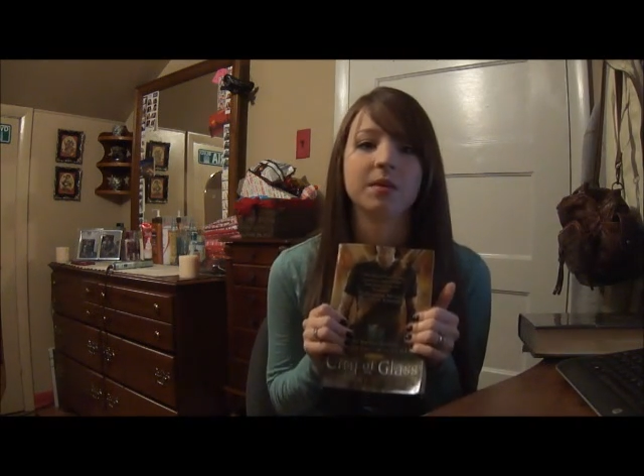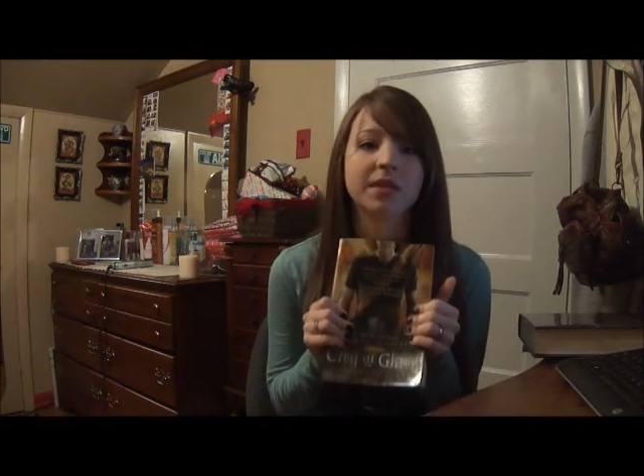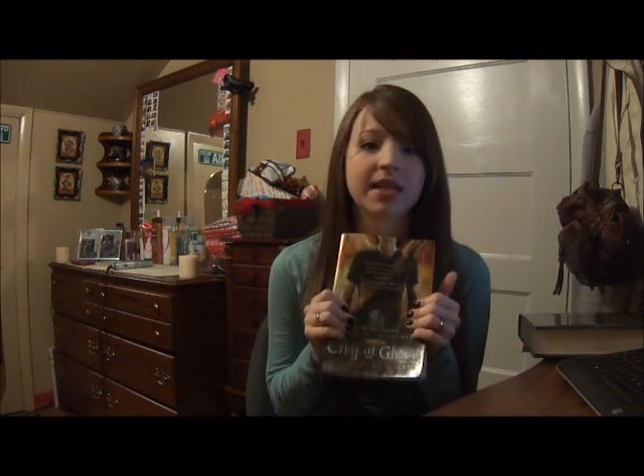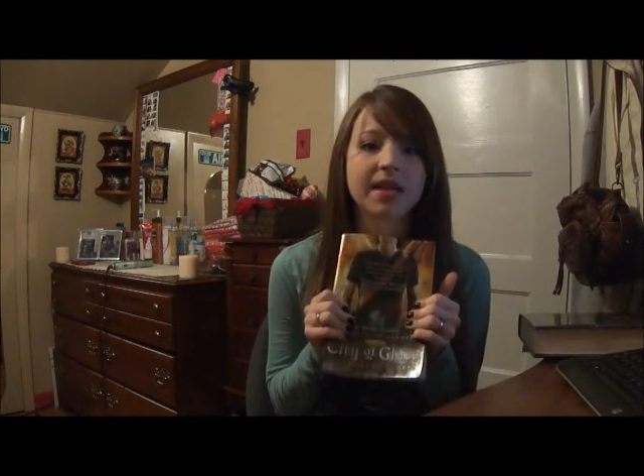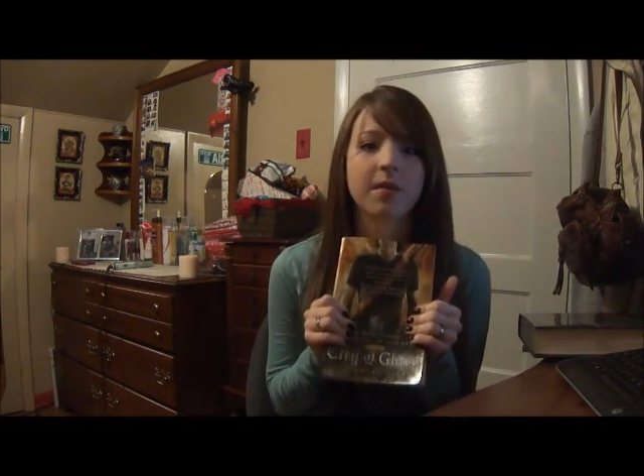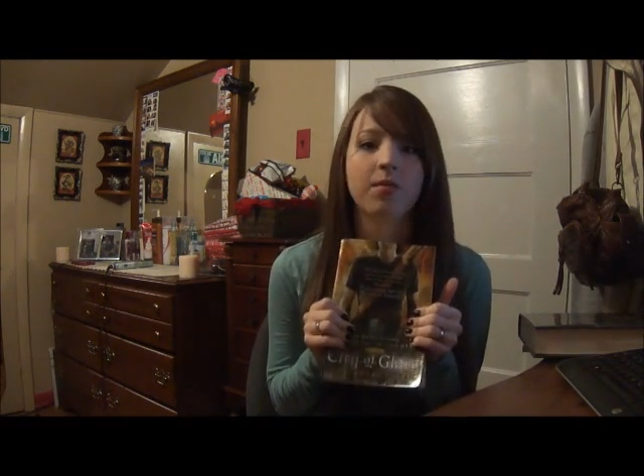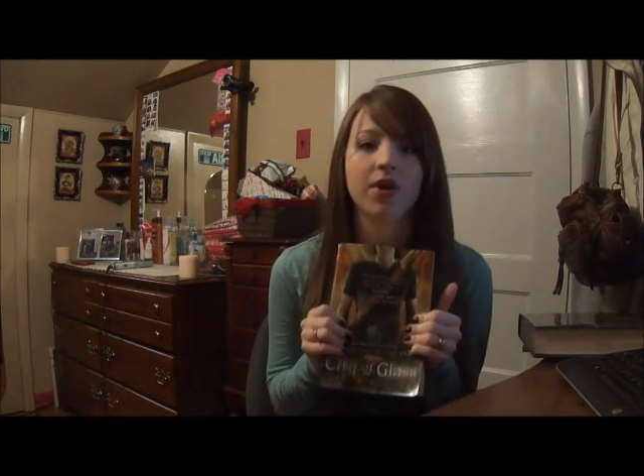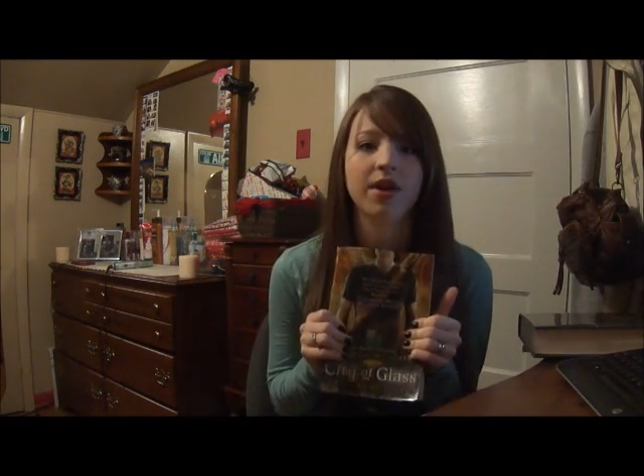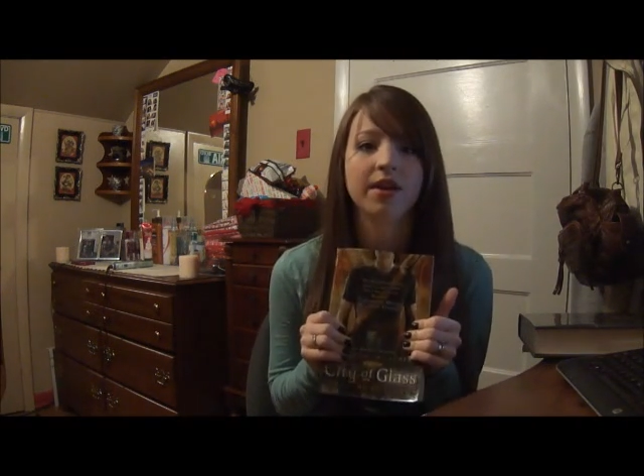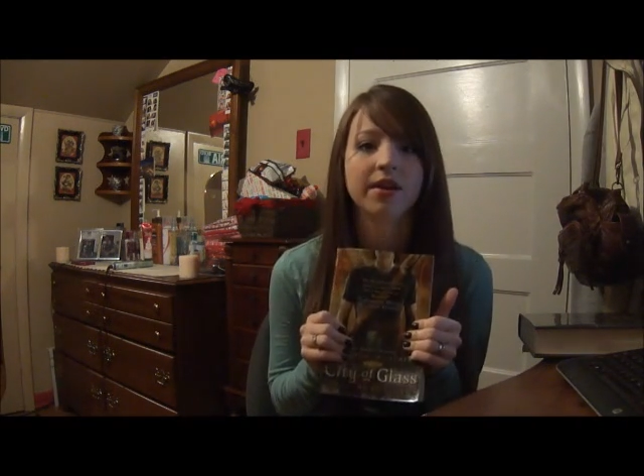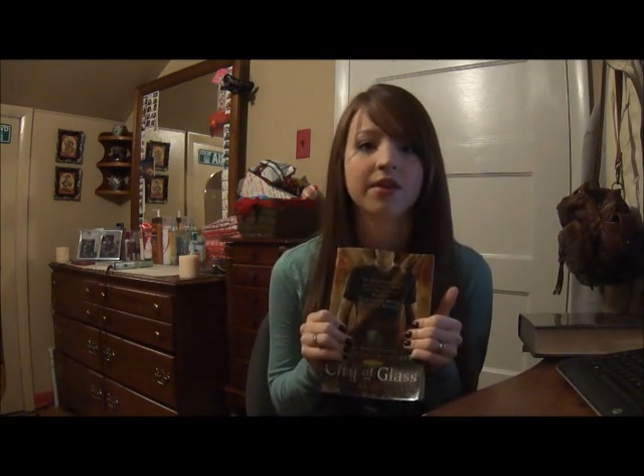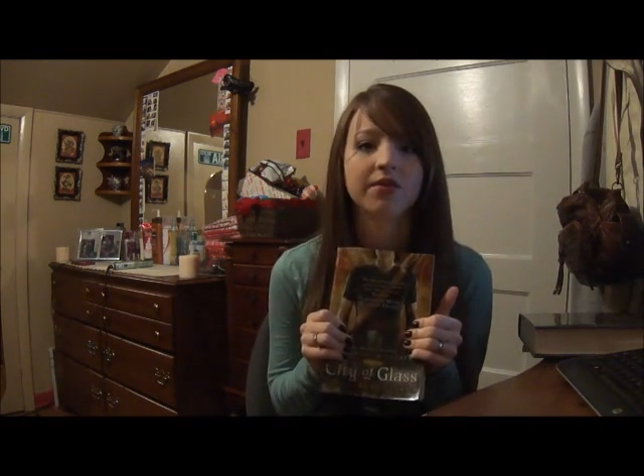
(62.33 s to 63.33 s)
I'm going to take a
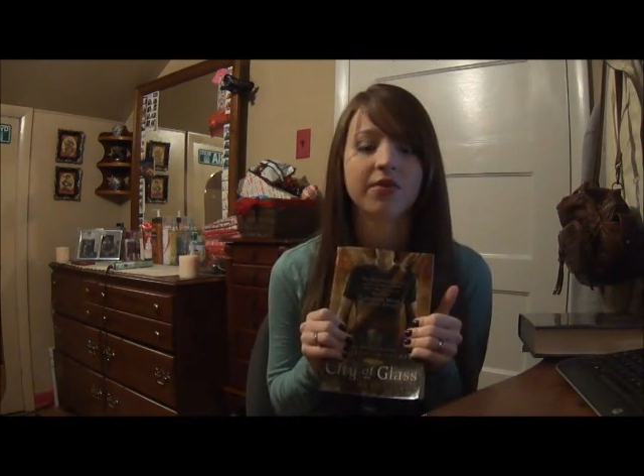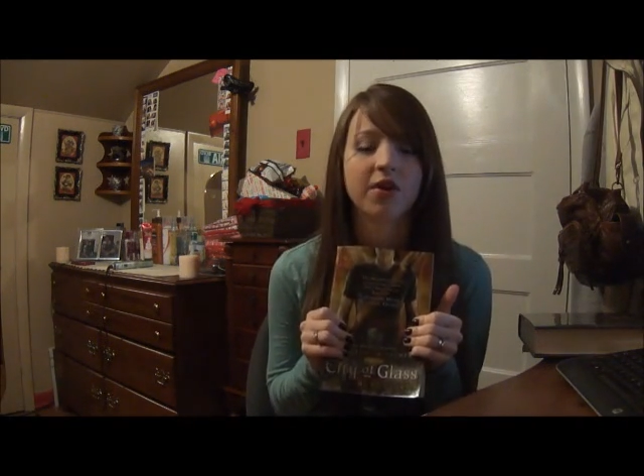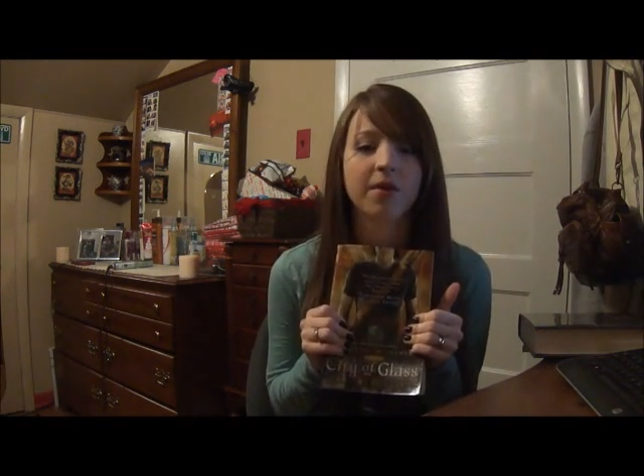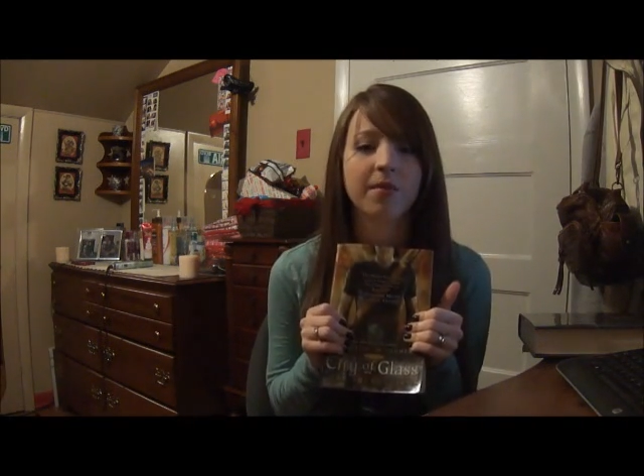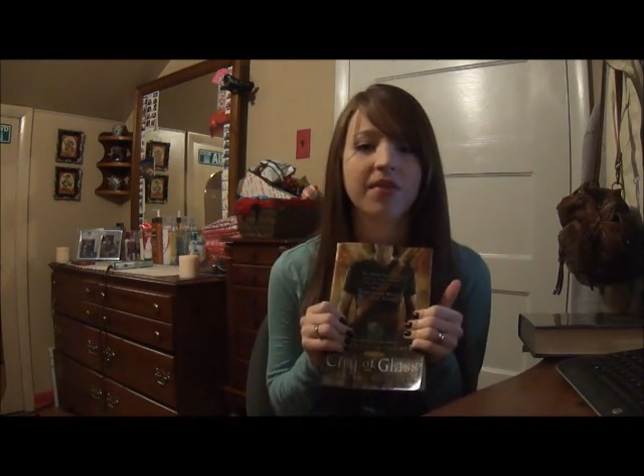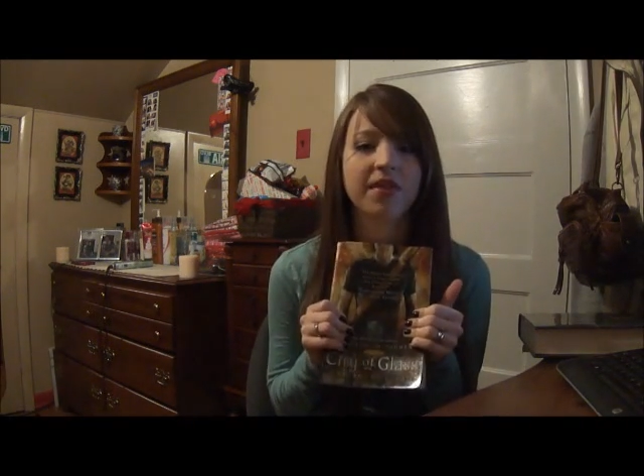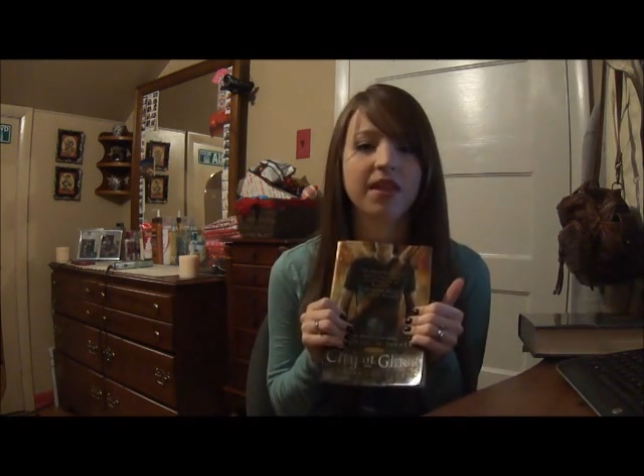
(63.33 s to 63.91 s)
break from